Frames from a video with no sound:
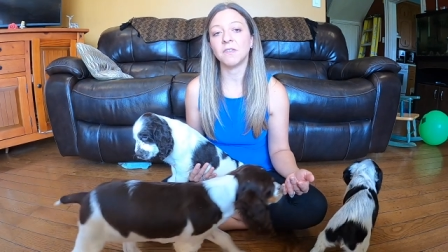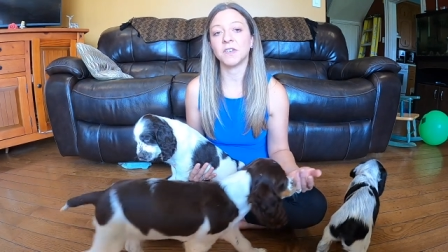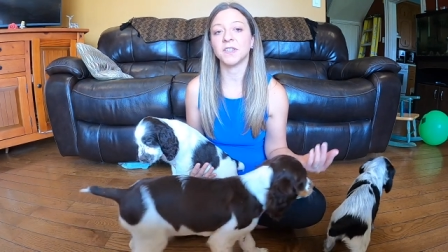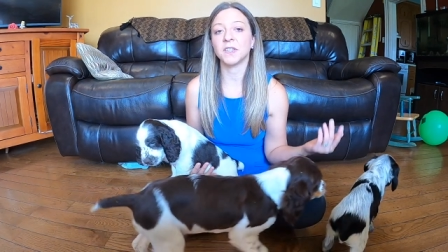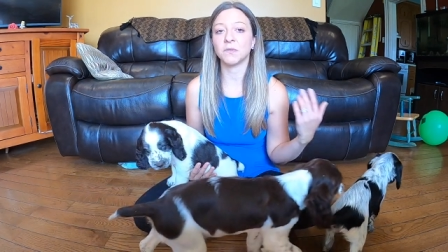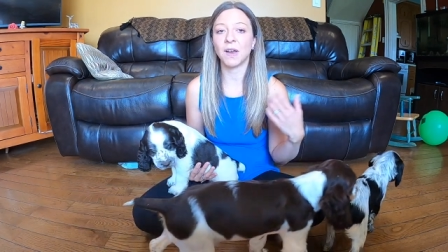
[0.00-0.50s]

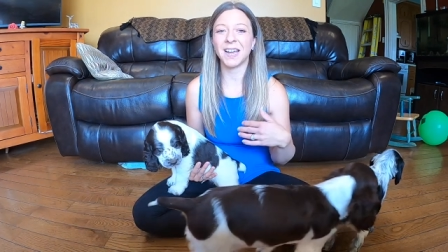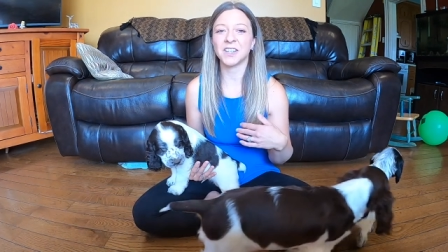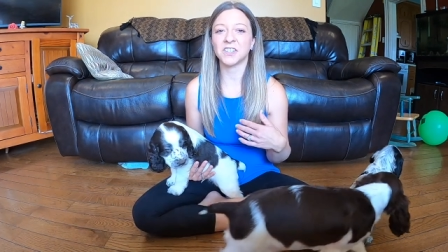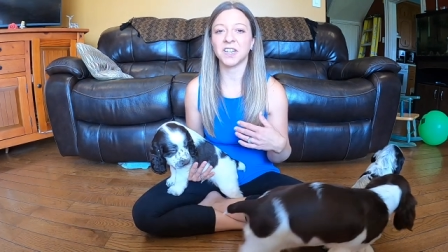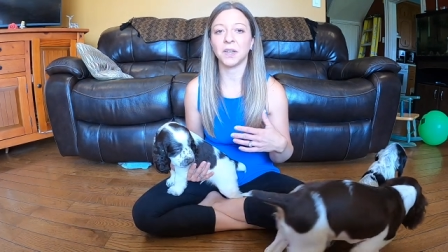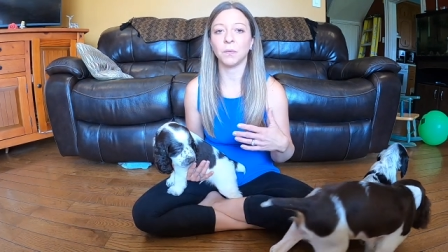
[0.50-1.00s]
versus
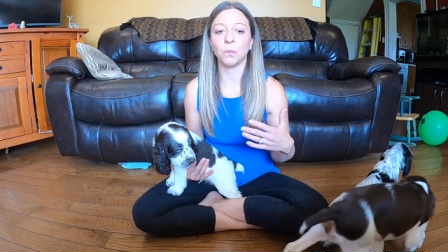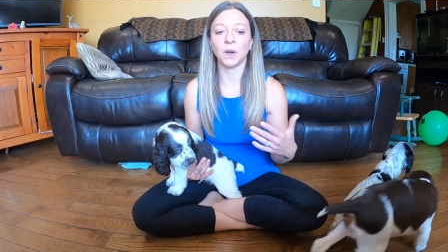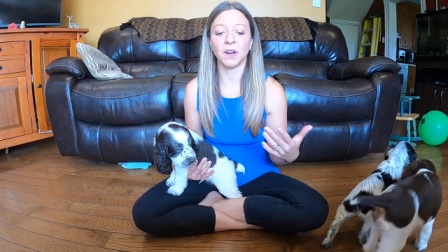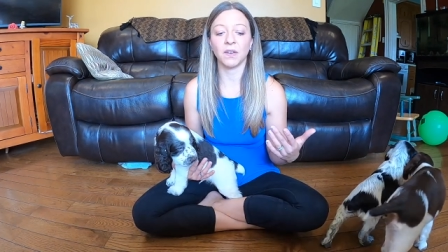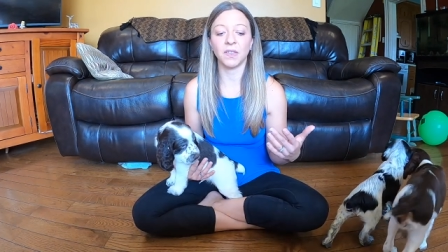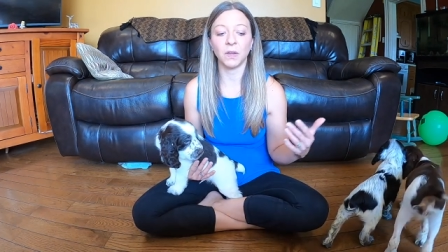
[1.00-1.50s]
rationing
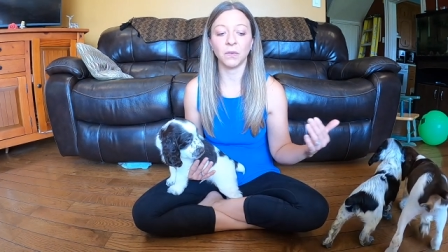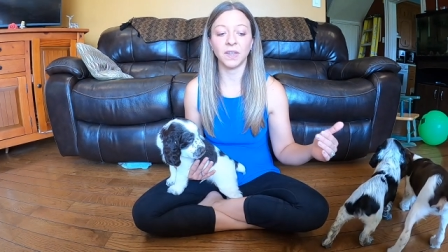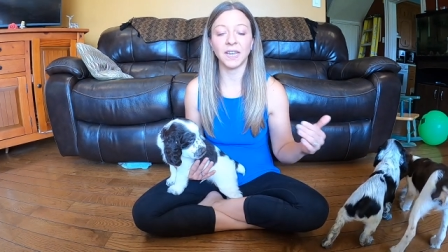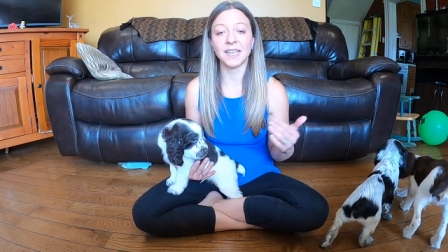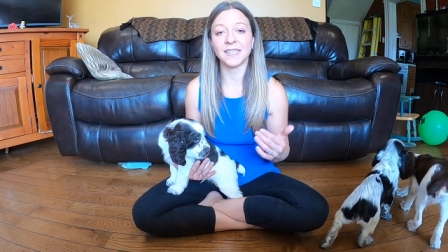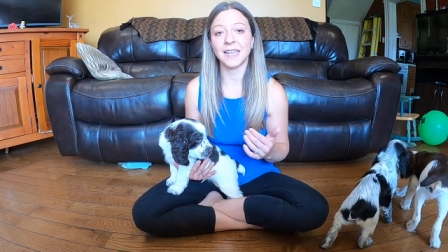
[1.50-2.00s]
where they
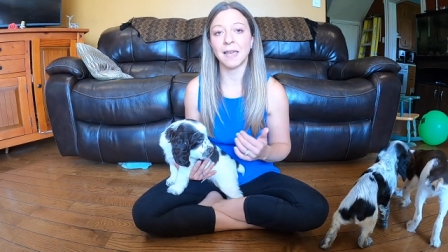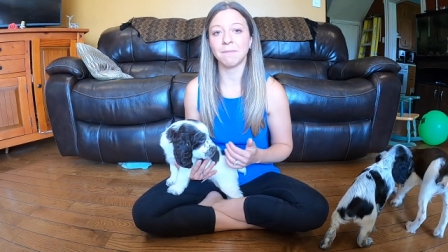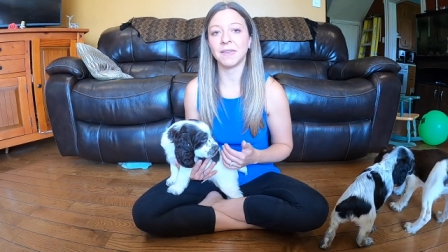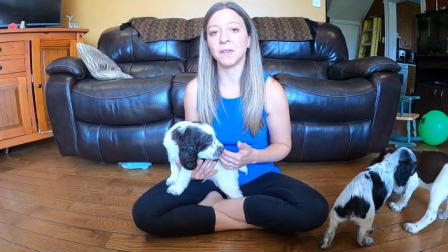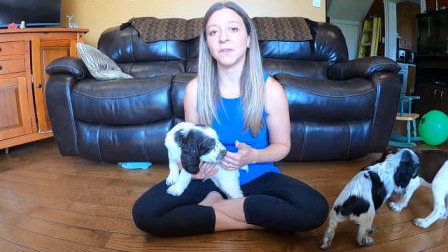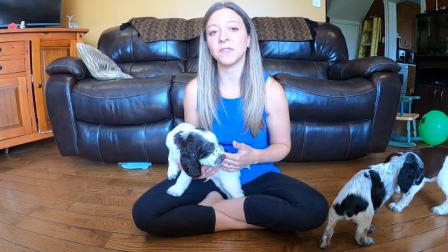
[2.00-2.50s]
only get set
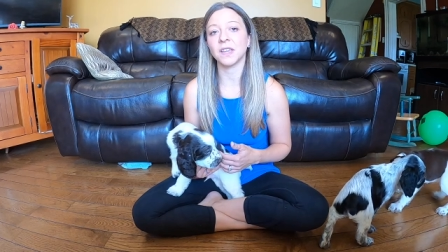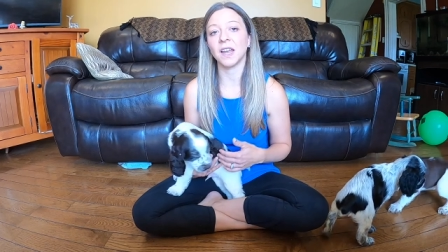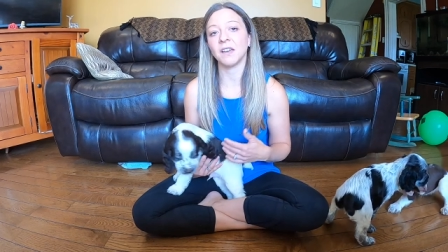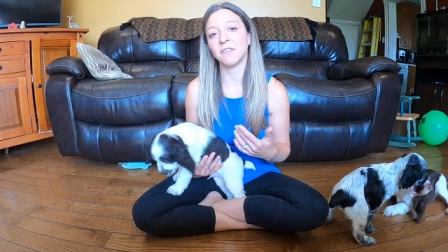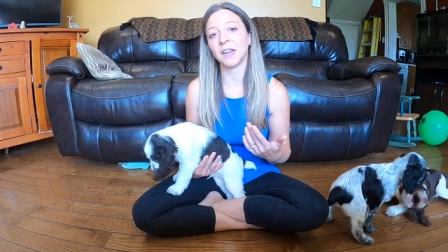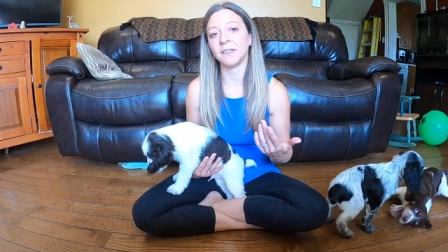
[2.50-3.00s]
meals and
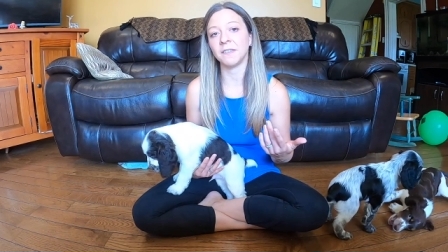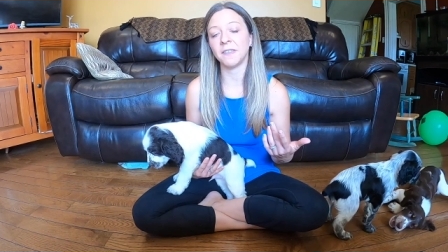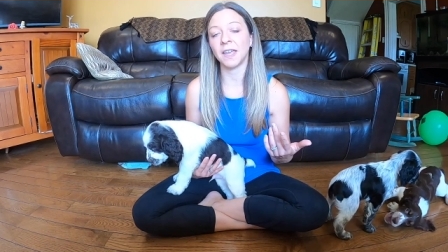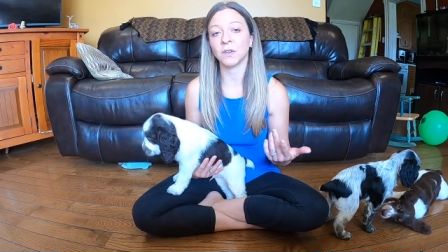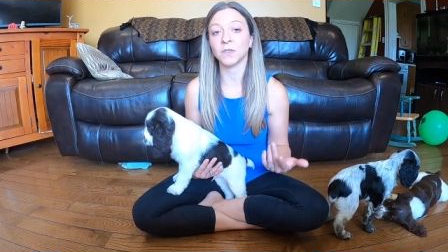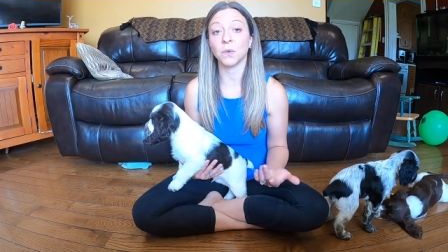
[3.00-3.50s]
I find that
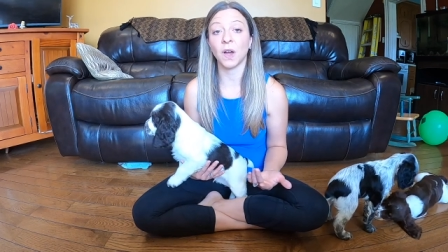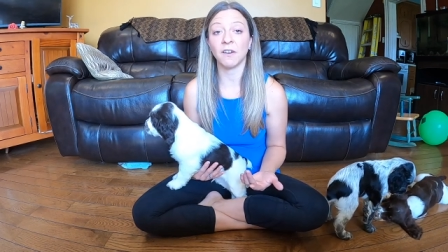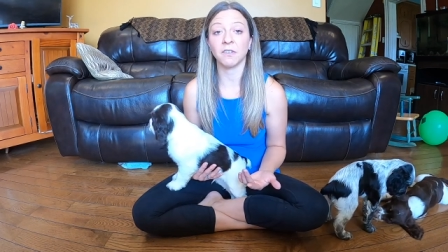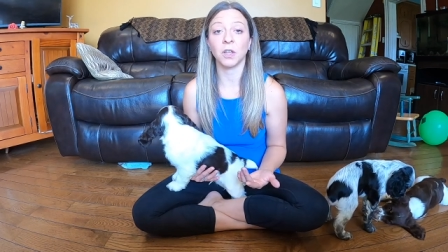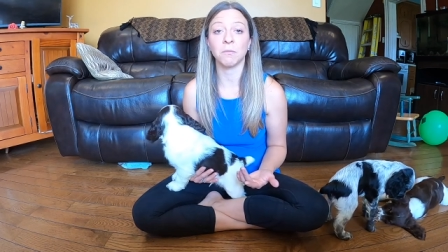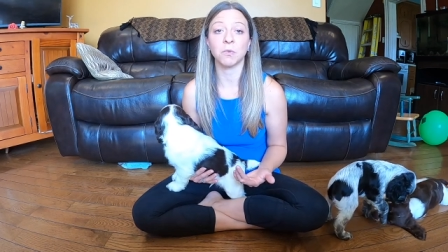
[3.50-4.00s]
they also
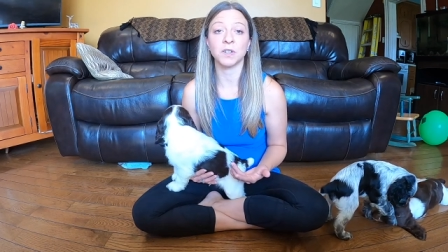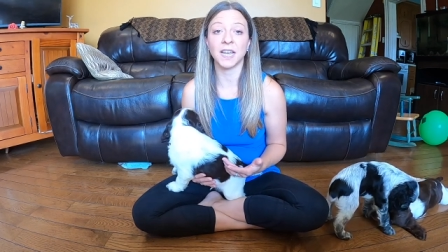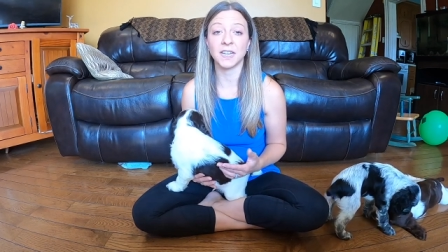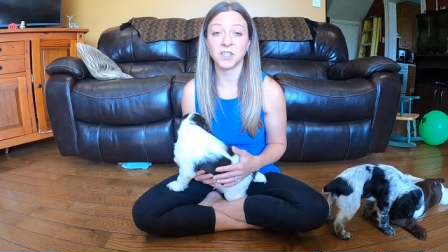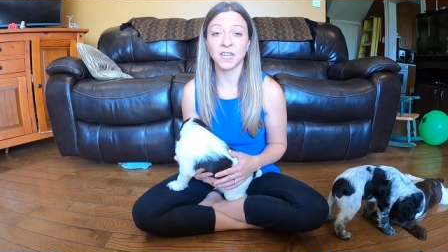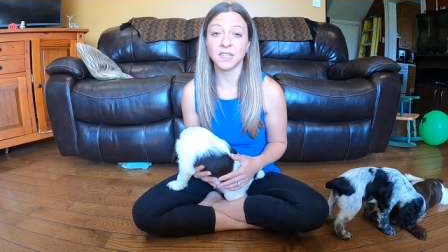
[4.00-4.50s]
have a lot more
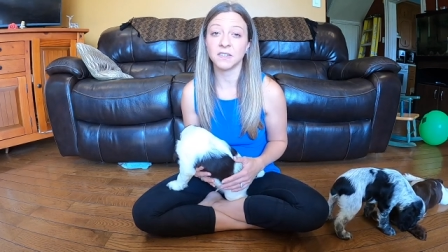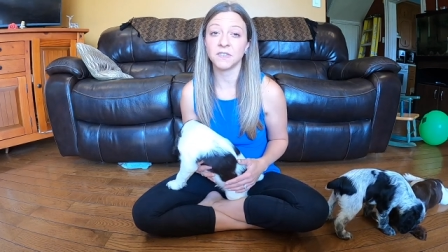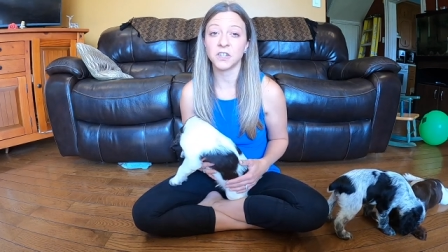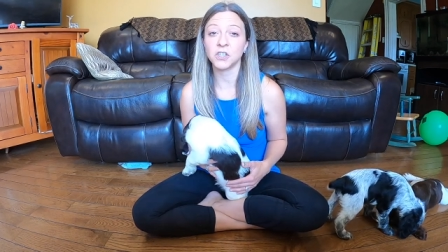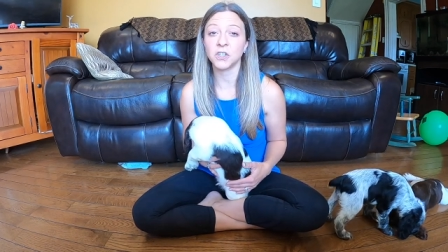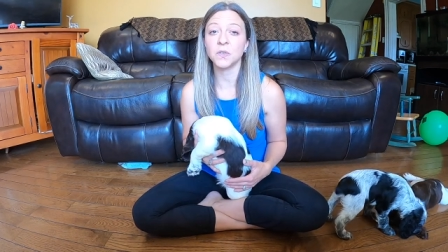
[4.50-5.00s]
digestive
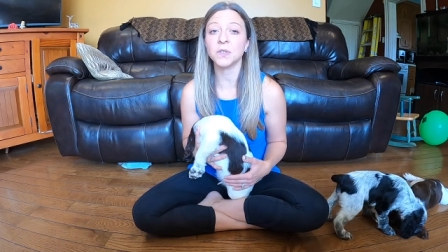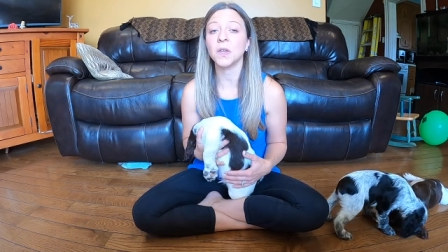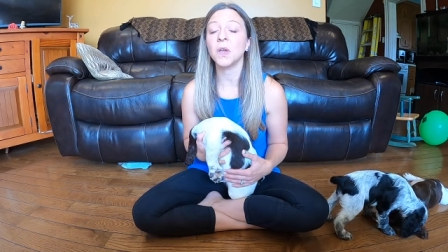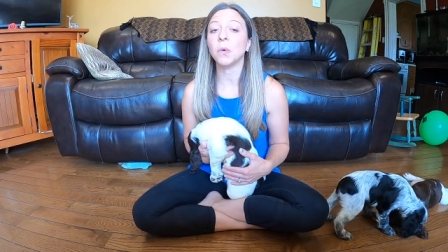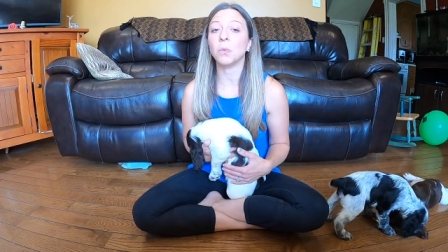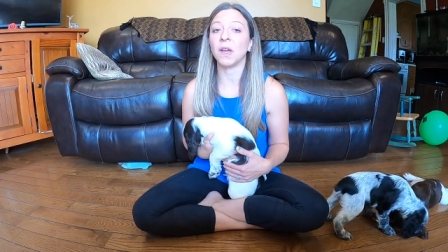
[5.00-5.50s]
issues
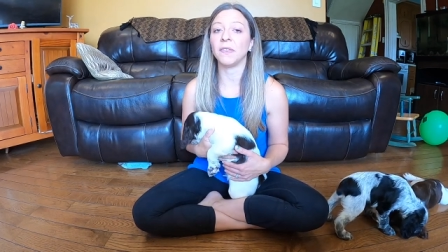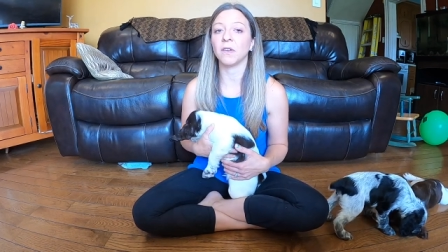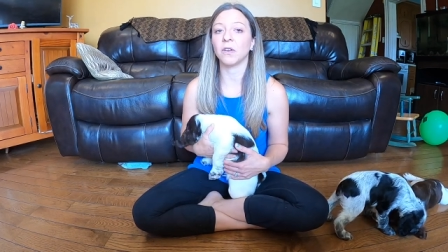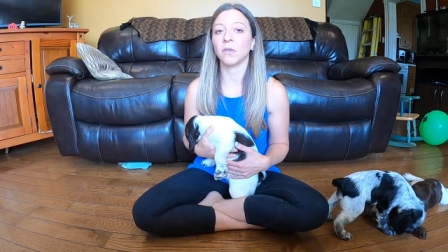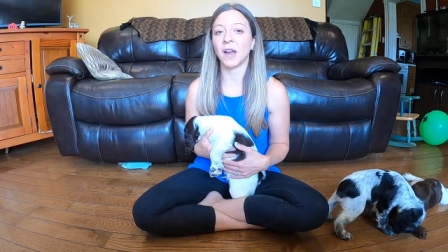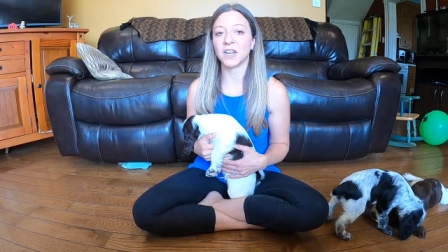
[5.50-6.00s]
when
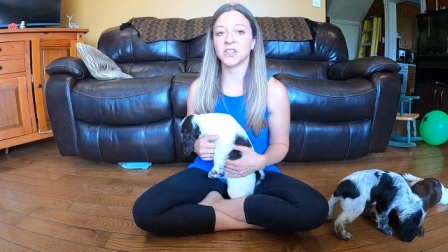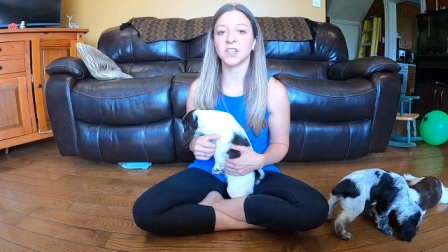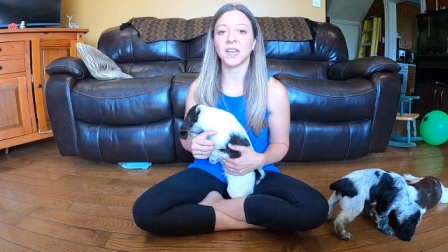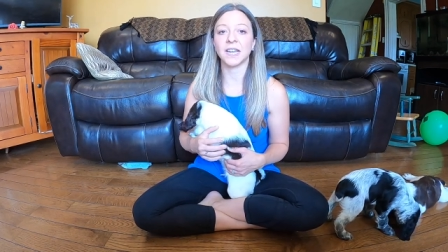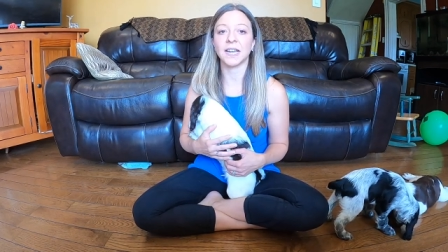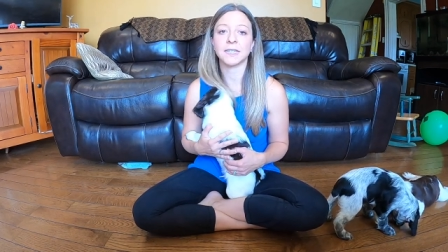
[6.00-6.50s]
they're
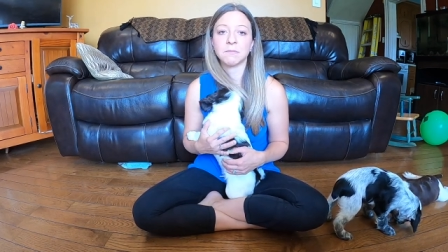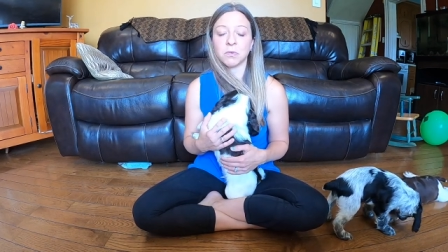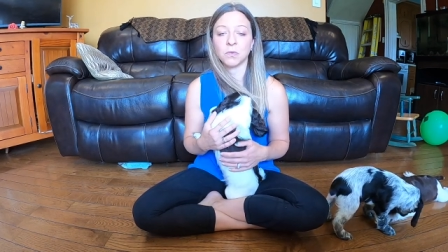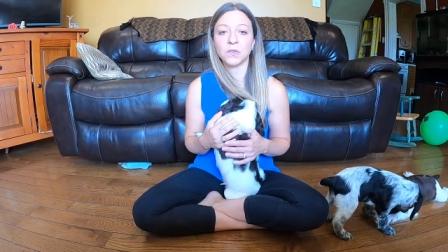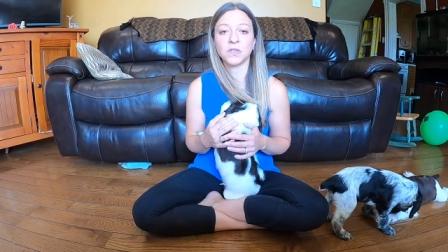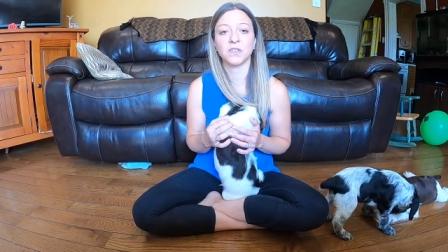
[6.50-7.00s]
rationing as
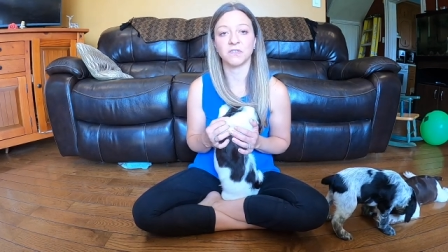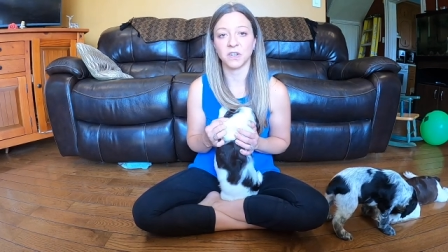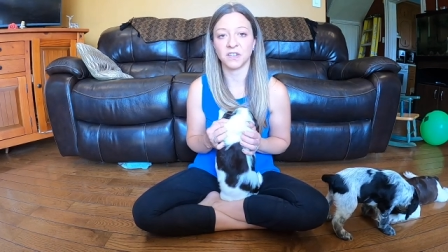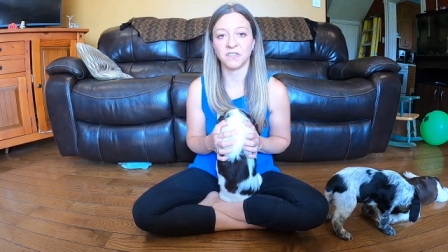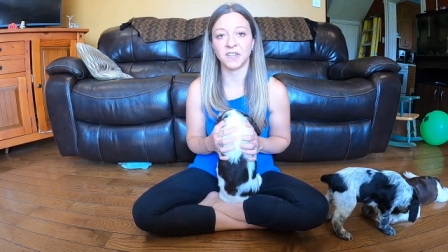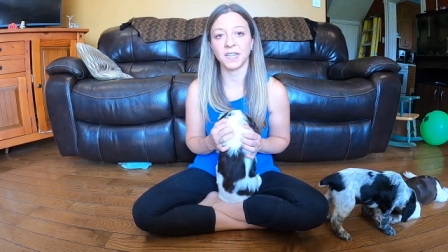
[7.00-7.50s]
opposed to
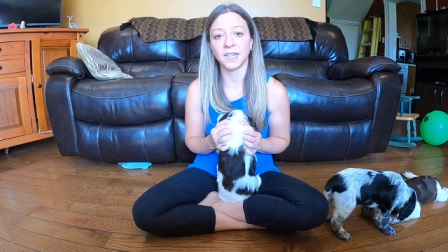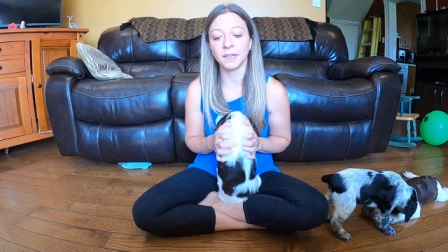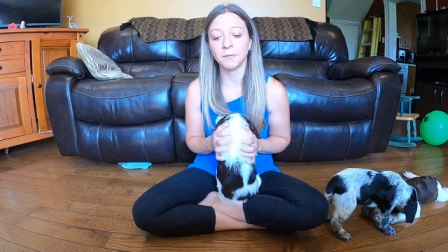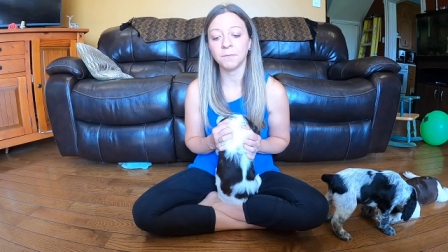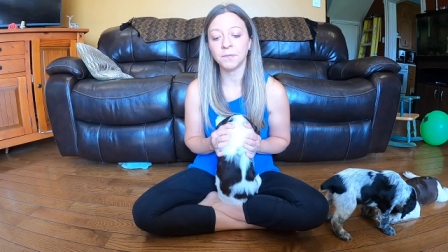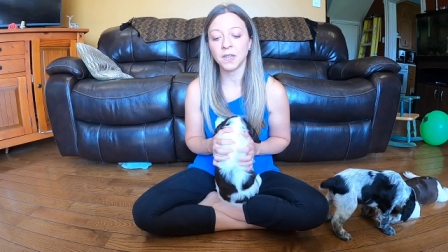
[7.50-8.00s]
free feeding.